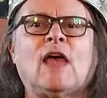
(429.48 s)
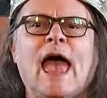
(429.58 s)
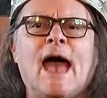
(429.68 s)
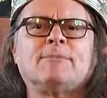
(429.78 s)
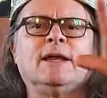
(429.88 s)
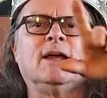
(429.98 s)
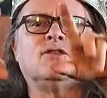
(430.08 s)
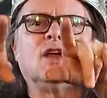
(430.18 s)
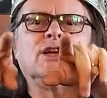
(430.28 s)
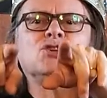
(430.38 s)

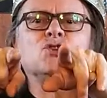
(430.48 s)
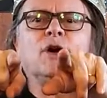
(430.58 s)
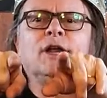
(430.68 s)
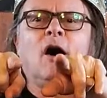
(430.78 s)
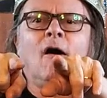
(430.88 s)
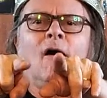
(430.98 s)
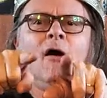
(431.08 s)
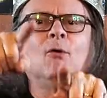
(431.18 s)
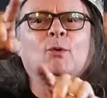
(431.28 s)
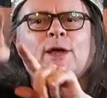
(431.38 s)
happiness, and joy to
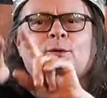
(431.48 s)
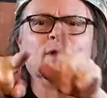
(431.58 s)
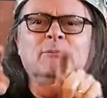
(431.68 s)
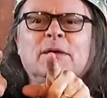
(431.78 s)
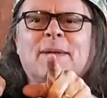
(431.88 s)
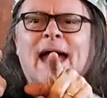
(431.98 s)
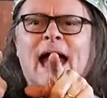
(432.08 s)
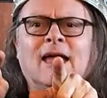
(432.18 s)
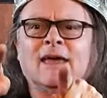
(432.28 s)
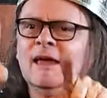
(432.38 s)
all. We will be
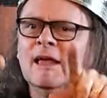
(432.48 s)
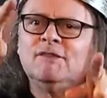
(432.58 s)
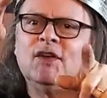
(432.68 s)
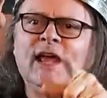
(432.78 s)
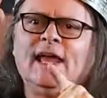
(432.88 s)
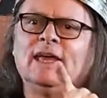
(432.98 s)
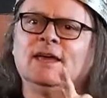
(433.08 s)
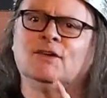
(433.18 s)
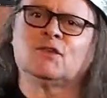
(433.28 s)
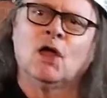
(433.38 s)
back. Today
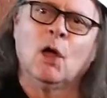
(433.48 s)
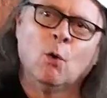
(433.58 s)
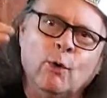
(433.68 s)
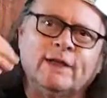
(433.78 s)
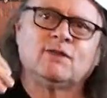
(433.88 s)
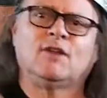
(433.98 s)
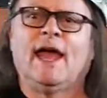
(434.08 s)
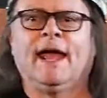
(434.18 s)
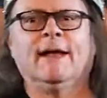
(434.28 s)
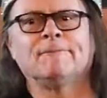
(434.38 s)
is
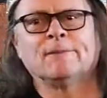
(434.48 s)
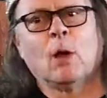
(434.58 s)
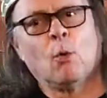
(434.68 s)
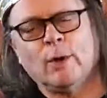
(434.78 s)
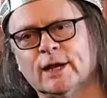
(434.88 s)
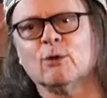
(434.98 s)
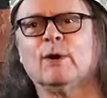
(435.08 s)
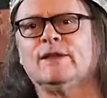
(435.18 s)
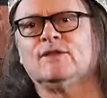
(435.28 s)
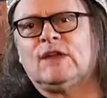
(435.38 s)
Wednesday, Wiener
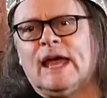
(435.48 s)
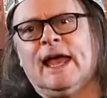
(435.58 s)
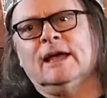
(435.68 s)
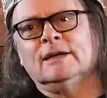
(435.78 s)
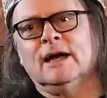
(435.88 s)
Wednesday.